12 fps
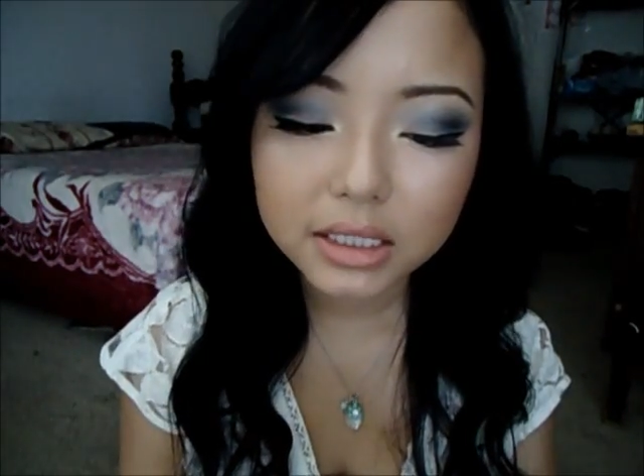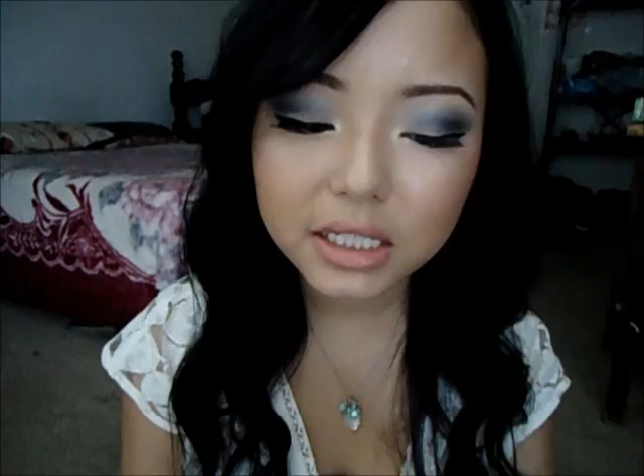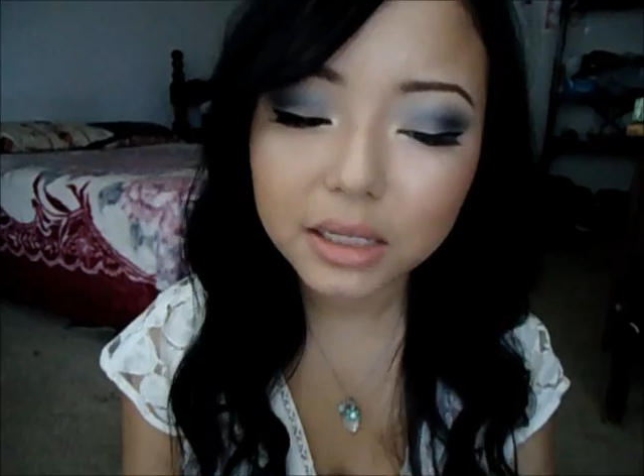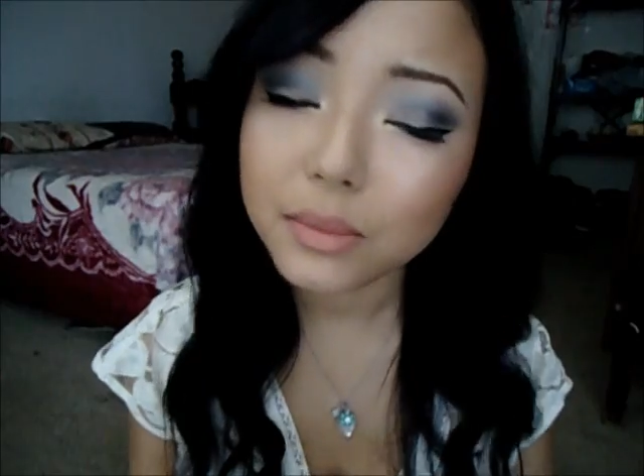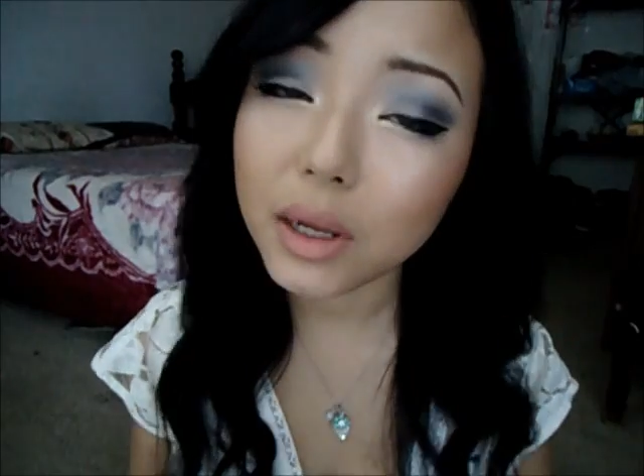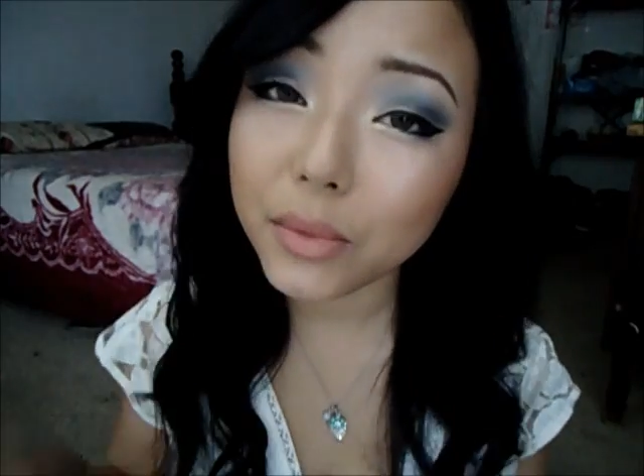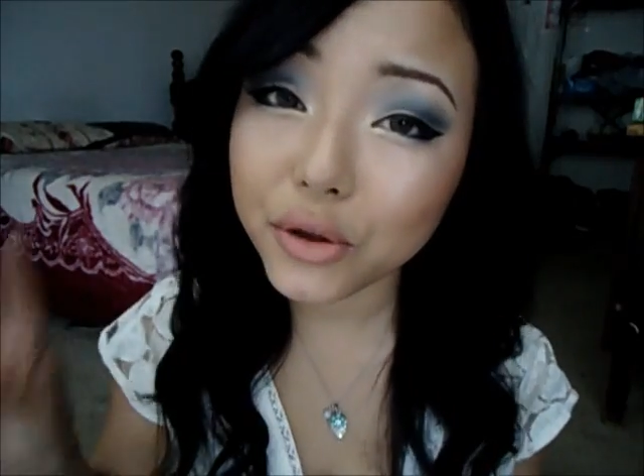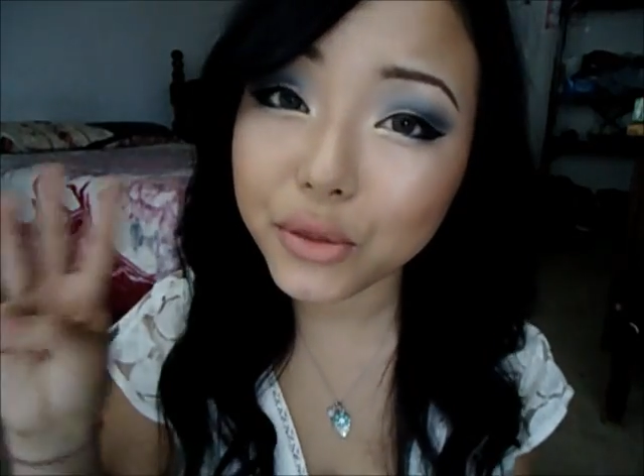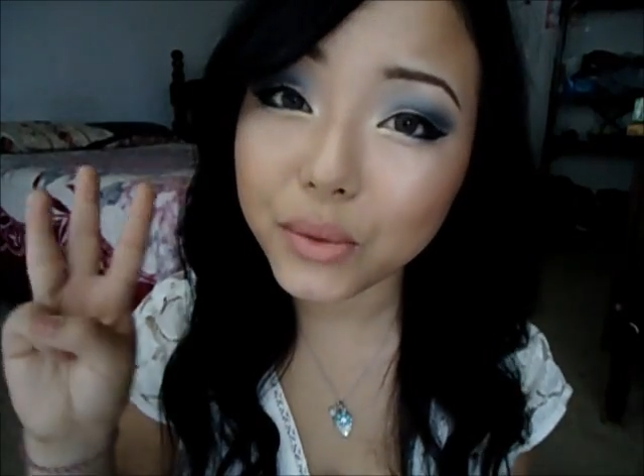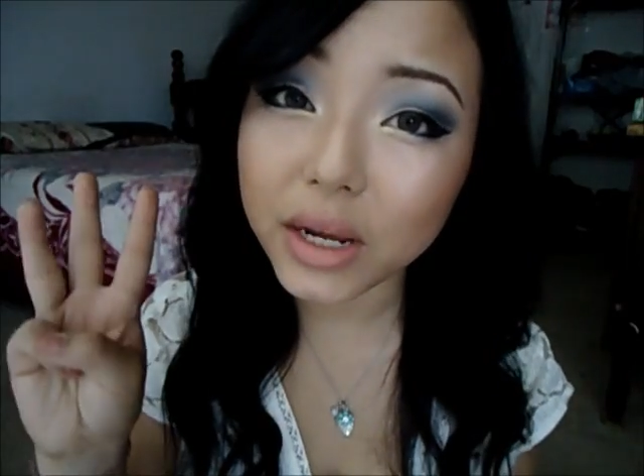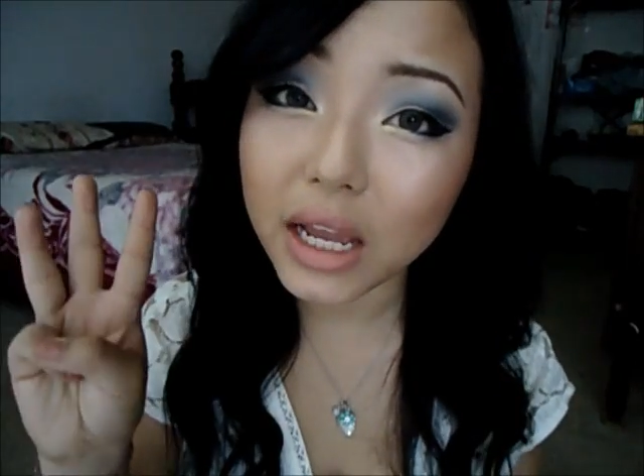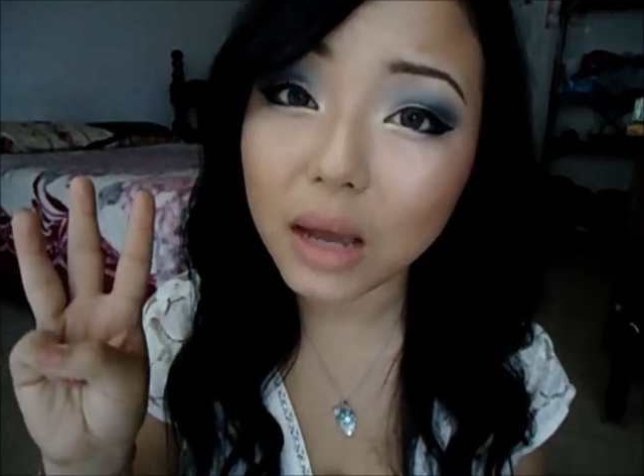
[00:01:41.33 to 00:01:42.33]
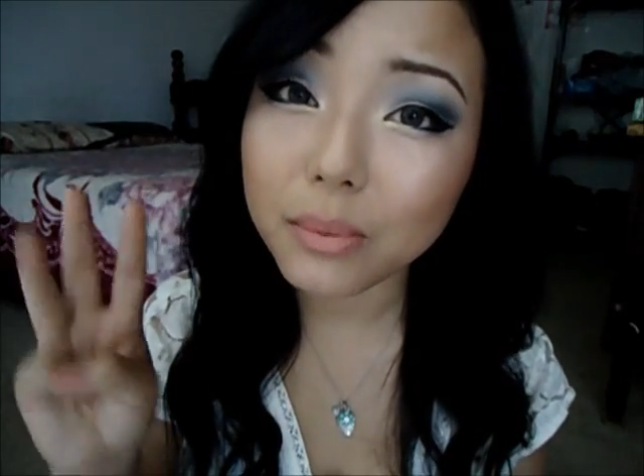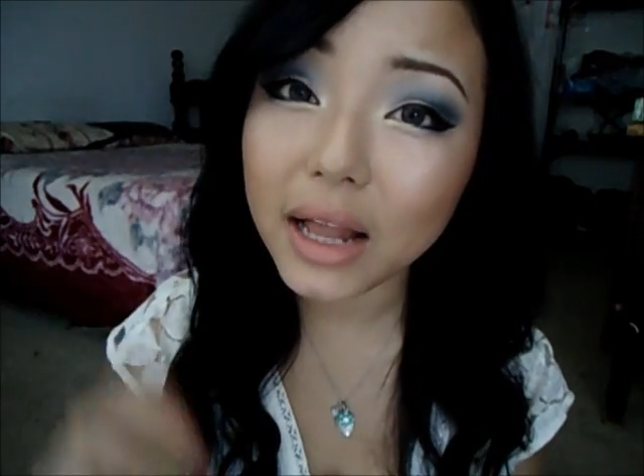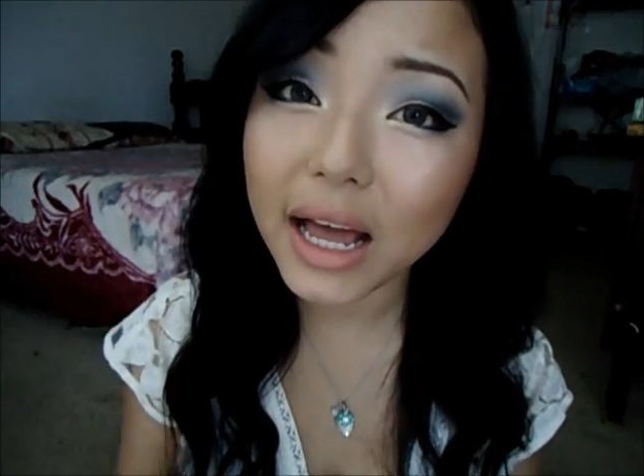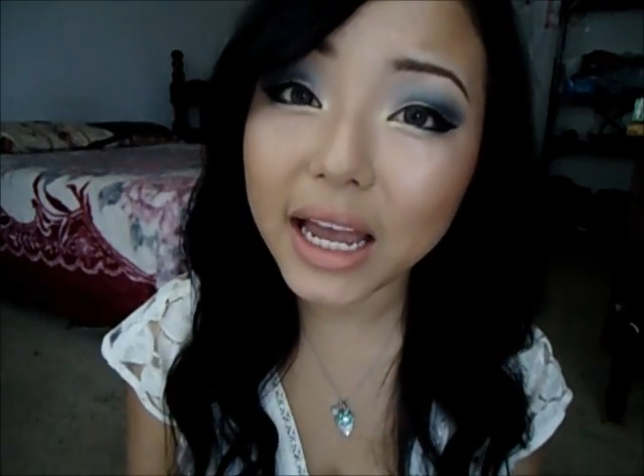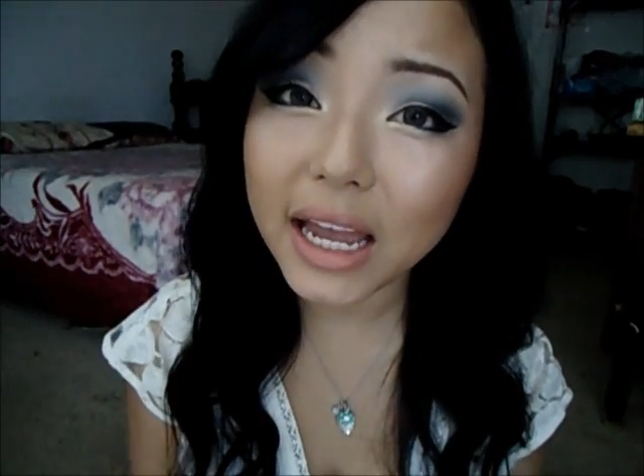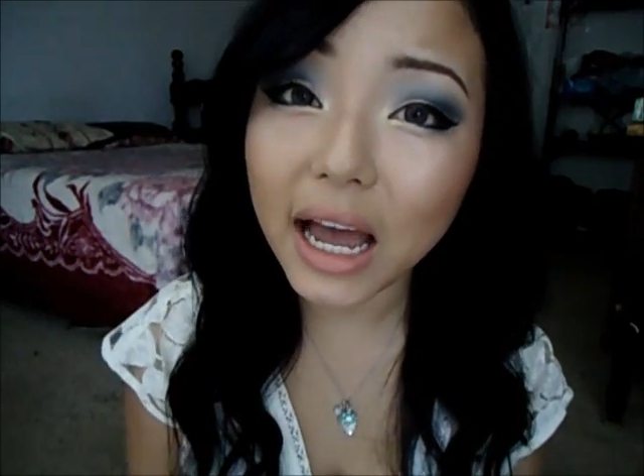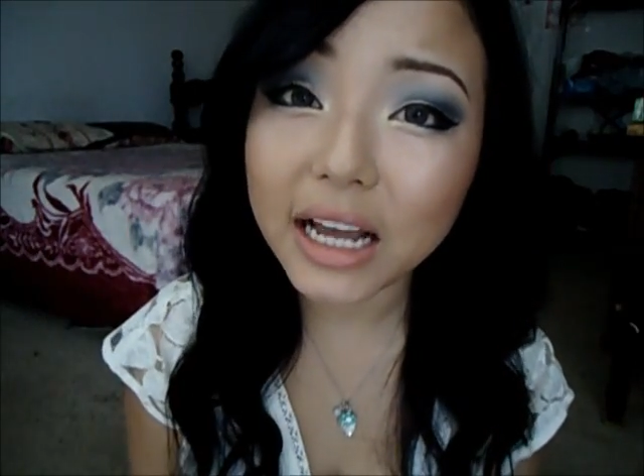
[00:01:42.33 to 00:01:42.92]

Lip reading: Tip number 3, apply